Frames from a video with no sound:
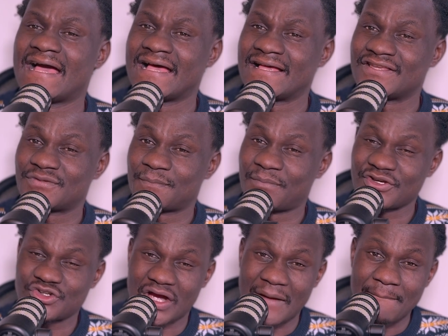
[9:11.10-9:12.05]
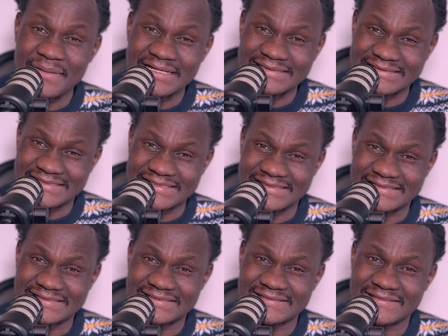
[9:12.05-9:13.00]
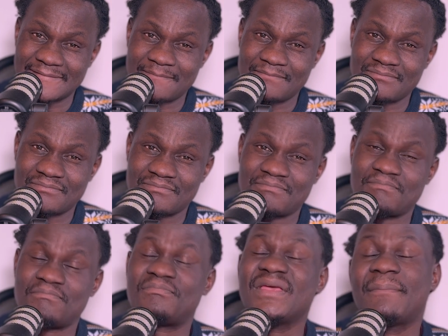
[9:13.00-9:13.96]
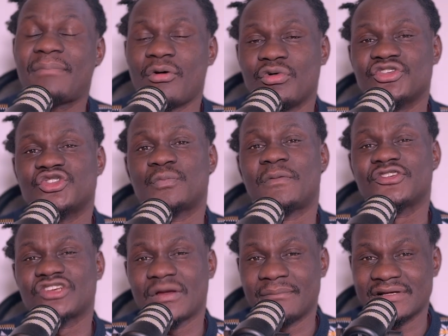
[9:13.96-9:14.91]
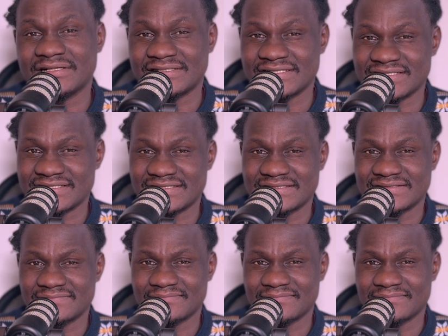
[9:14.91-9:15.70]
special abilities, people with special abilities